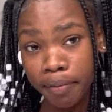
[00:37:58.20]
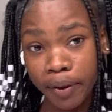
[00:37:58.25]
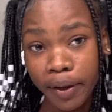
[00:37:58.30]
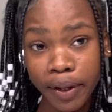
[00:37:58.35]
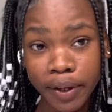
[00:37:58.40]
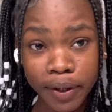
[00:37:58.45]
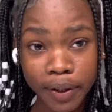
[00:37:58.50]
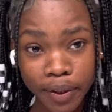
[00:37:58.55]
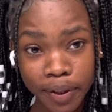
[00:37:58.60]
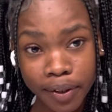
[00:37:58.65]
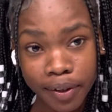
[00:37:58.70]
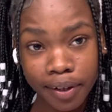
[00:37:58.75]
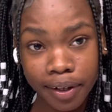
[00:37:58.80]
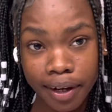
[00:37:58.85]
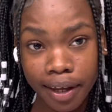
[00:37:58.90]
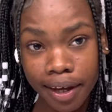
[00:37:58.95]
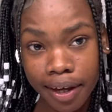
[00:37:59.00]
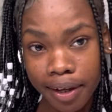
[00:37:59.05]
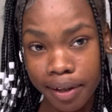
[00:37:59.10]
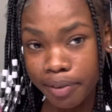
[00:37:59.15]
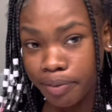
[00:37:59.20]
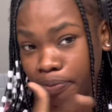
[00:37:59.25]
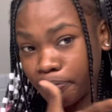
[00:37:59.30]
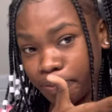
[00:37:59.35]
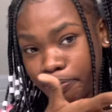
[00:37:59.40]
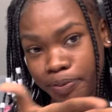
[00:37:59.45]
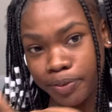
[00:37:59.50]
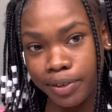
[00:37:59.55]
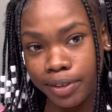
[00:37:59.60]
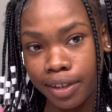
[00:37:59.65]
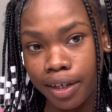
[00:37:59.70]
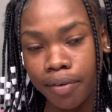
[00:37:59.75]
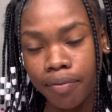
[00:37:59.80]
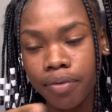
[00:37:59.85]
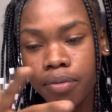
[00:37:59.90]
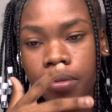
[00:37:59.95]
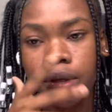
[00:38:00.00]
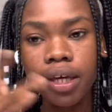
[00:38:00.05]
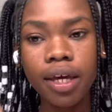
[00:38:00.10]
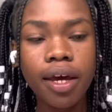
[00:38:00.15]
Under the good light, y'all for
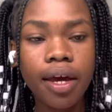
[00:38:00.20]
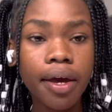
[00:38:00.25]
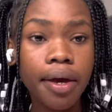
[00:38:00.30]
me.